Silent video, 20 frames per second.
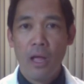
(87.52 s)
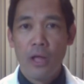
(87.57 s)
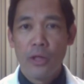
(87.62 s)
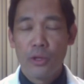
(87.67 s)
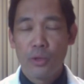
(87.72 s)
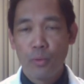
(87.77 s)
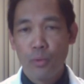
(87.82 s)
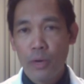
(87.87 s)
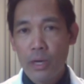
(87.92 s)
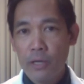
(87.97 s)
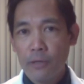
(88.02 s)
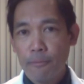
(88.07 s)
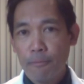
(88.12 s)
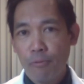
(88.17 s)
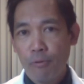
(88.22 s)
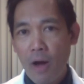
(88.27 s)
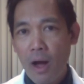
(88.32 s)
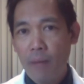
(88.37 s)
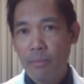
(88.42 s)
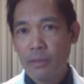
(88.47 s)
The real
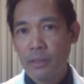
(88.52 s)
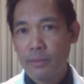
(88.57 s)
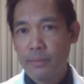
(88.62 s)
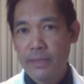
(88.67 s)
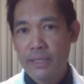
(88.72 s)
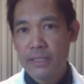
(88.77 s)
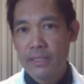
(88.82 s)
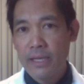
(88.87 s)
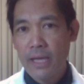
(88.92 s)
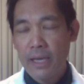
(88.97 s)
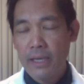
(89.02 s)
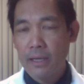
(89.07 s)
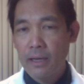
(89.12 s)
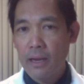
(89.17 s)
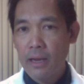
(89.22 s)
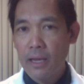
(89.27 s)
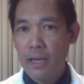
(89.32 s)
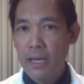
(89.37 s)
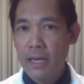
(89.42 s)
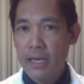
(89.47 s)
problem is that
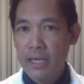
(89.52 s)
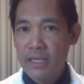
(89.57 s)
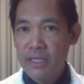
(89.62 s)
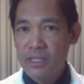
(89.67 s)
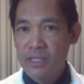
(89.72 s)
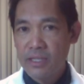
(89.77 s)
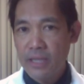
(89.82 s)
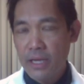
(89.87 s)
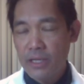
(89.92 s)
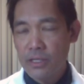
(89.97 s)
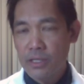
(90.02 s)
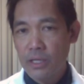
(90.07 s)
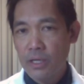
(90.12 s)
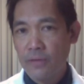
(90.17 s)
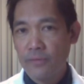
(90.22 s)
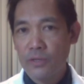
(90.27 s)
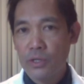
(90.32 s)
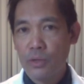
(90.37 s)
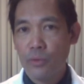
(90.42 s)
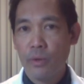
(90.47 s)
it is
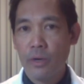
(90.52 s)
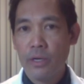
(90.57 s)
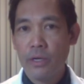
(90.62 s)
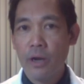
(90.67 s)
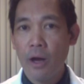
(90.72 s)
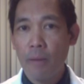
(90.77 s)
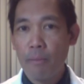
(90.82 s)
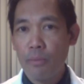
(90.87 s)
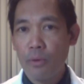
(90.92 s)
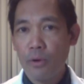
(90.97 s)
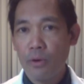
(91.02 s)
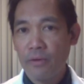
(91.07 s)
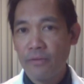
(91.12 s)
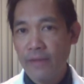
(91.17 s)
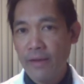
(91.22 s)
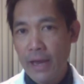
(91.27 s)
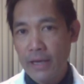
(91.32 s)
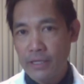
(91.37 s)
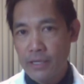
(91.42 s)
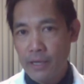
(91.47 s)
sensitive to a number of
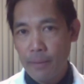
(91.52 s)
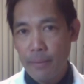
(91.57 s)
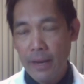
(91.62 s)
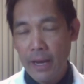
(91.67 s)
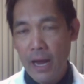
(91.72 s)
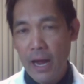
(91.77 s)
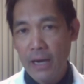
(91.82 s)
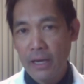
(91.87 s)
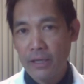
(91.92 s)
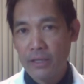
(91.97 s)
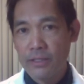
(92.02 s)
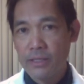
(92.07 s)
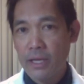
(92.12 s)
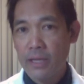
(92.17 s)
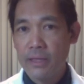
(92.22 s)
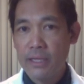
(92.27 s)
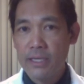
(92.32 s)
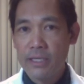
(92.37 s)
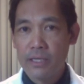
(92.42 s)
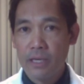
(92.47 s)
antibiotics, and
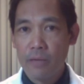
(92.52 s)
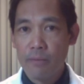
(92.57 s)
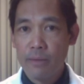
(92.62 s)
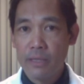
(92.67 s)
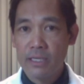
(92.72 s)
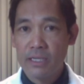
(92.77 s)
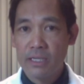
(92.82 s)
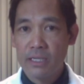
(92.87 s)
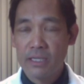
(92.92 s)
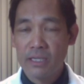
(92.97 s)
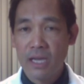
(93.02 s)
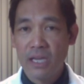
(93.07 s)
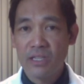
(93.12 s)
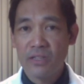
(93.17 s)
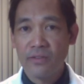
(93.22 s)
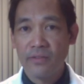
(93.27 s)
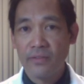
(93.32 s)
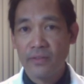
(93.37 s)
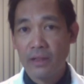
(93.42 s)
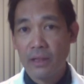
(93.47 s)
these can be
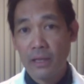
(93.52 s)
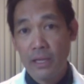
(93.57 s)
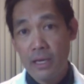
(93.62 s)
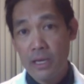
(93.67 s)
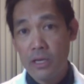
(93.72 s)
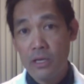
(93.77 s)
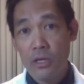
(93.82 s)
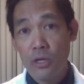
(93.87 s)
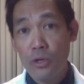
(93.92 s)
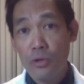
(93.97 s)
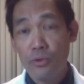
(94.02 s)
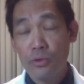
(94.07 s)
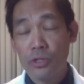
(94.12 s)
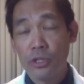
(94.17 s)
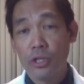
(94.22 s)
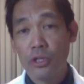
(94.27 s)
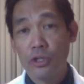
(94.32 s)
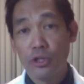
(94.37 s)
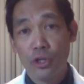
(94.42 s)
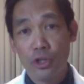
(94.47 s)
successfully
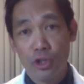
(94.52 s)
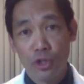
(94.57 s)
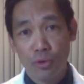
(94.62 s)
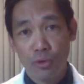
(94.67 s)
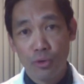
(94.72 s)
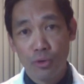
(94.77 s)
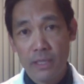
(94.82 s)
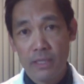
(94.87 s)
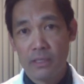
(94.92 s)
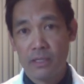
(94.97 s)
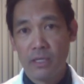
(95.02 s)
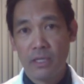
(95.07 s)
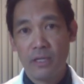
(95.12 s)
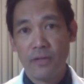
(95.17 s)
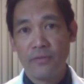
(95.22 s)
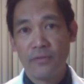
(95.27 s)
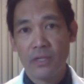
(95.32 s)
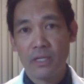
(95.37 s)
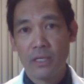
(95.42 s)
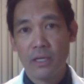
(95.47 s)
used to treat C.
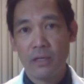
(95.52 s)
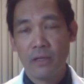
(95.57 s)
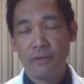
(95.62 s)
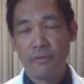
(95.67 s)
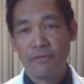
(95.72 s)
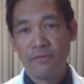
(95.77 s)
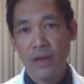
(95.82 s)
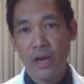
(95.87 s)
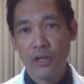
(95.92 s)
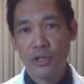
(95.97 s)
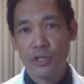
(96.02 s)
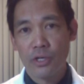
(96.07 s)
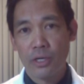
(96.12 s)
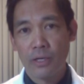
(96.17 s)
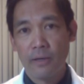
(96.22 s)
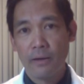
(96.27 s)
difficile infection.